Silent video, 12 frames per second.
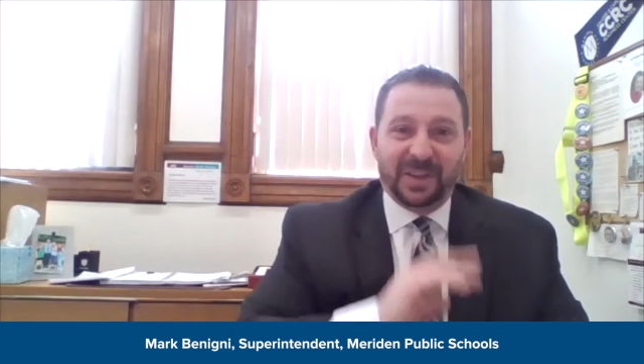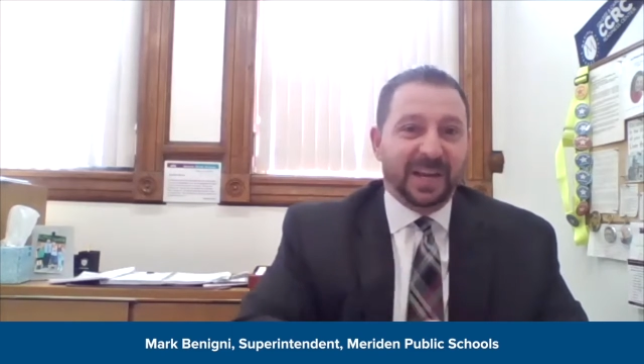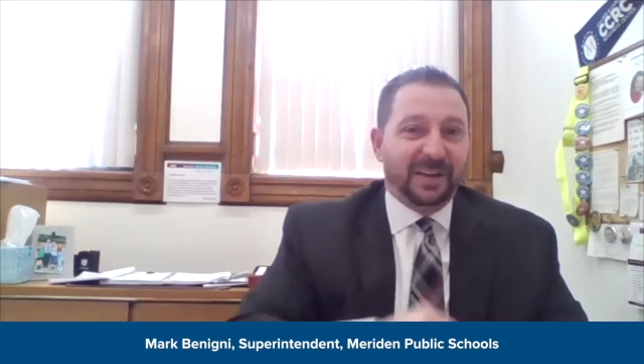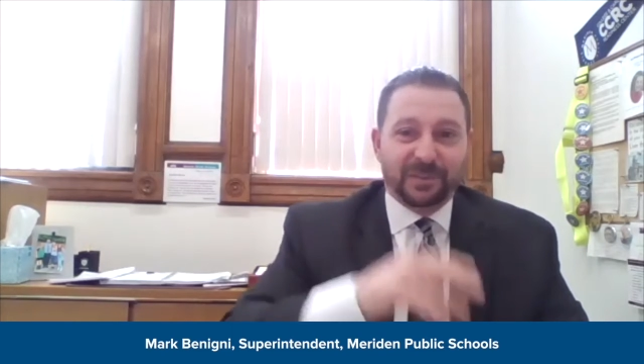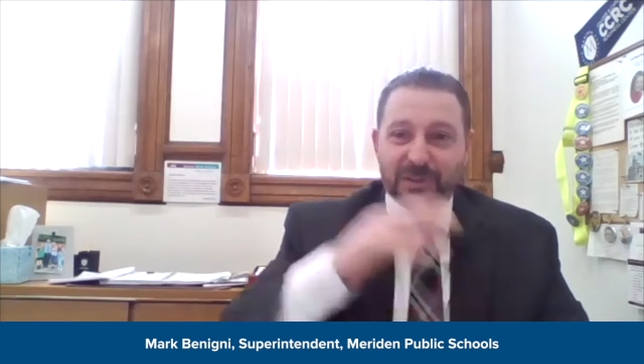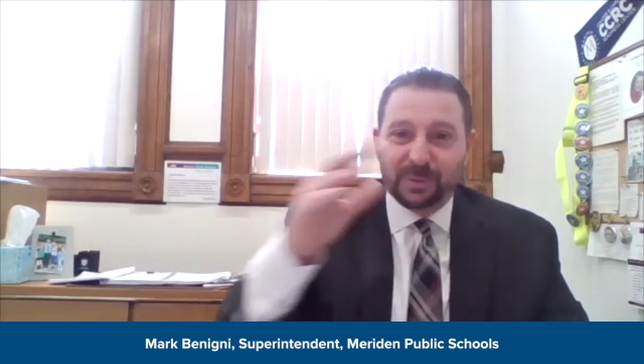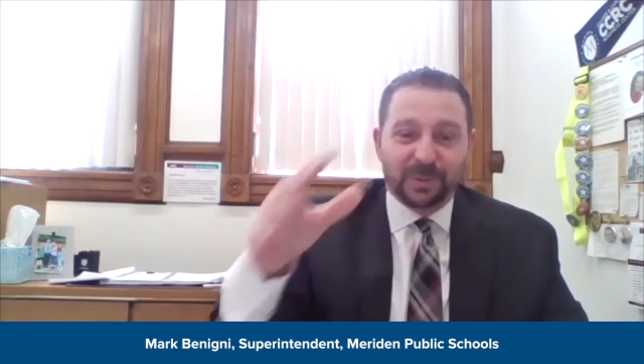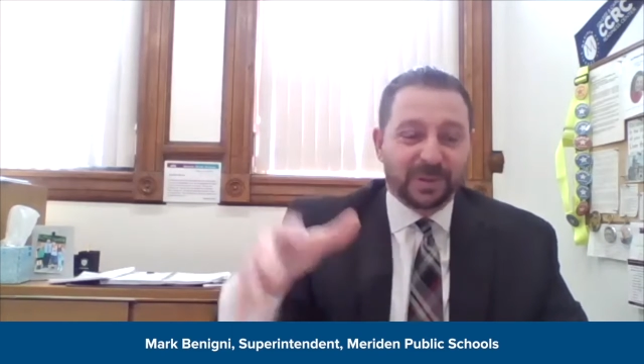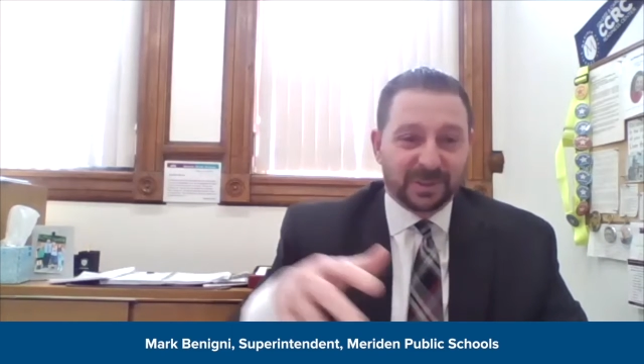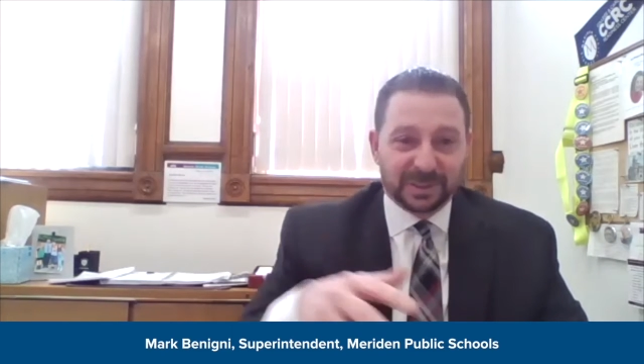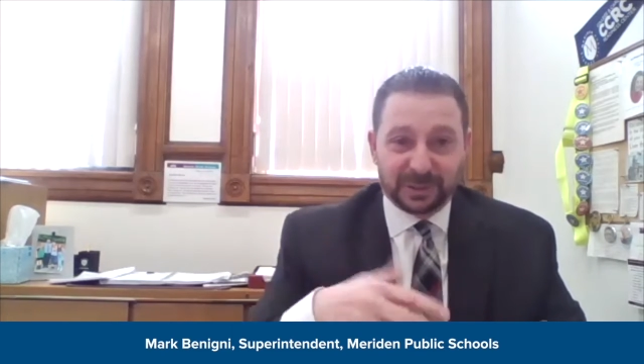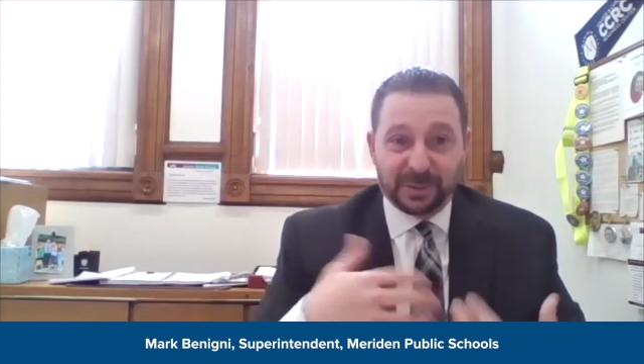They have
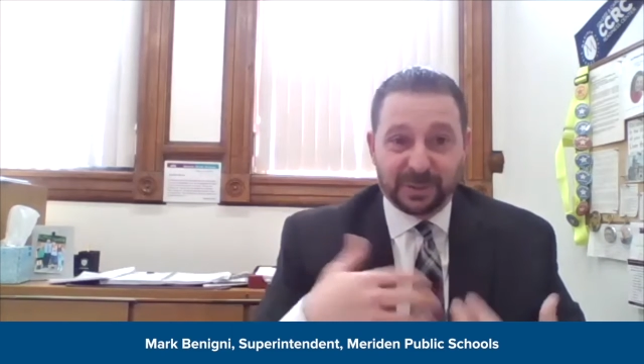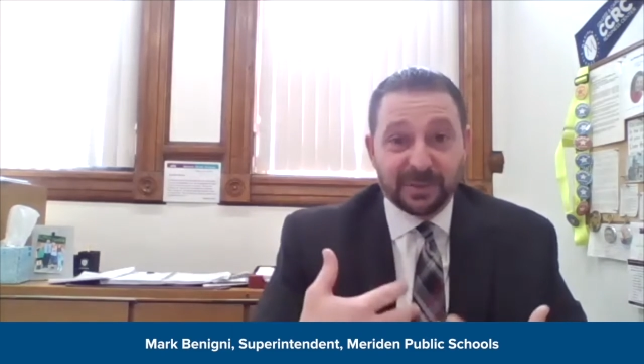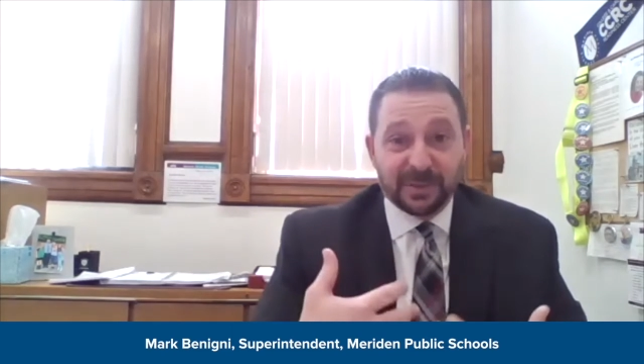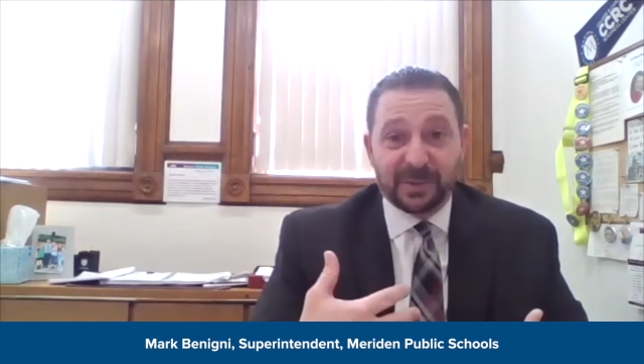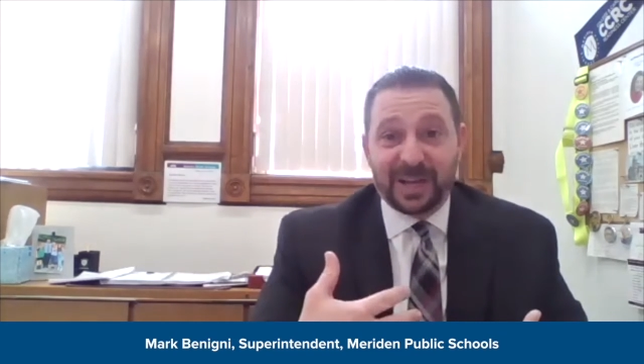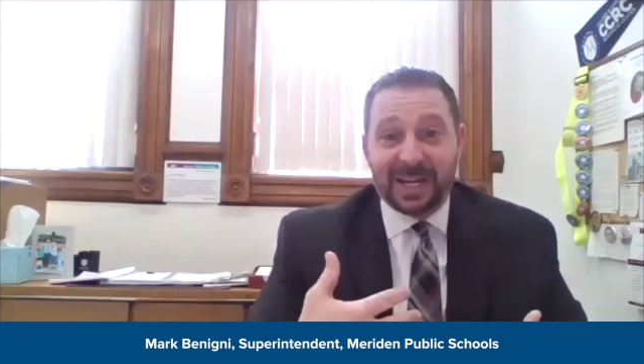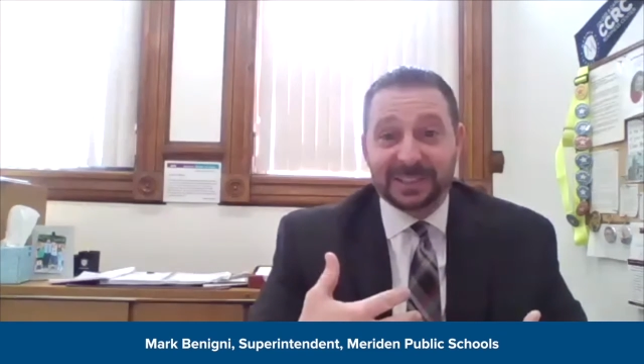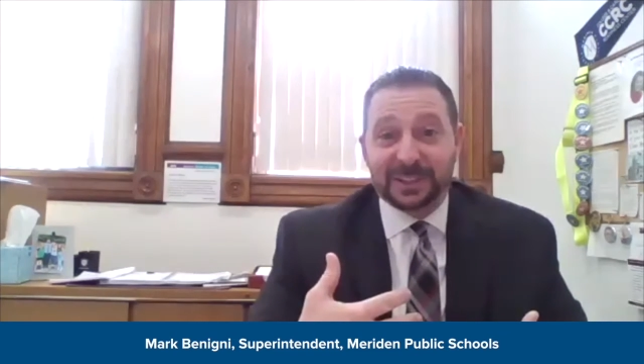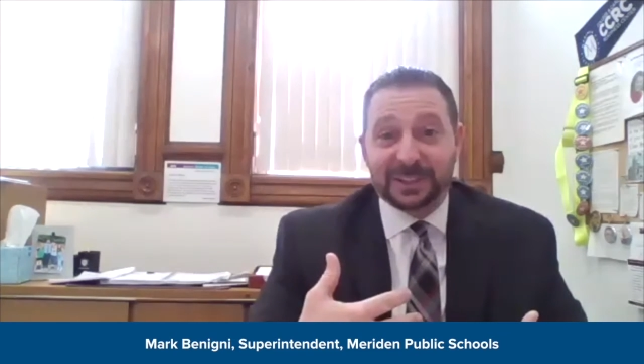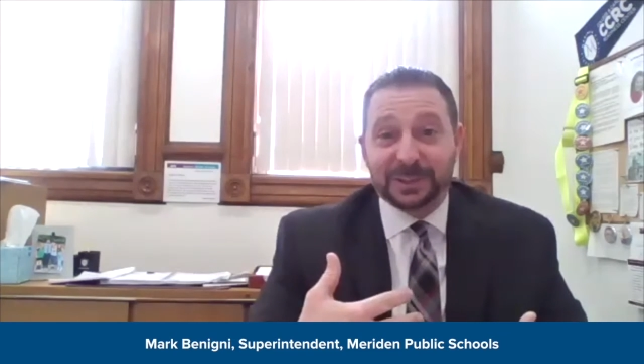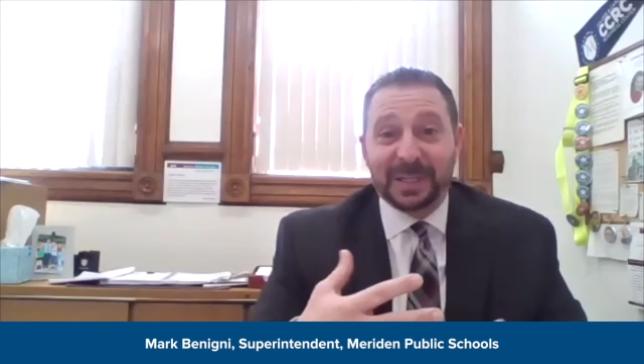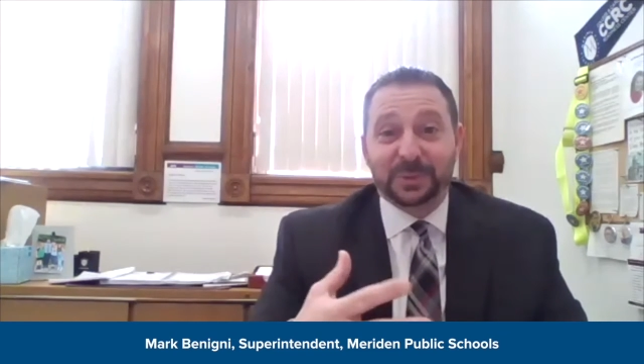tutors, so they utilize
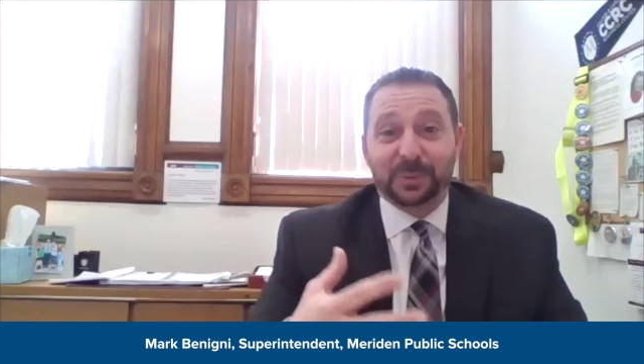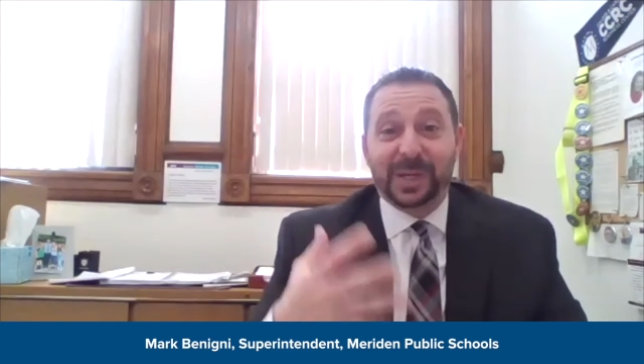our space.